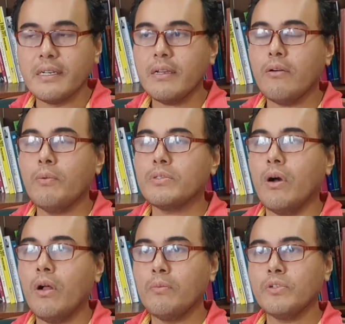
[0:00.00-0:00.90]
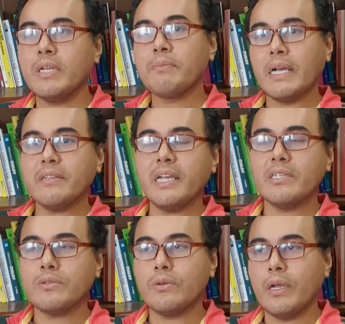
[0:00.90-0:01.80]
Almost all Muslim
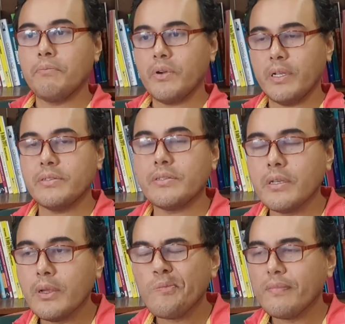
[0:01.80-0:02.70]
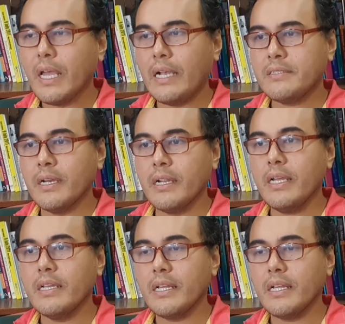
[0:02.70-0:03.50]
countries also embrace ISET,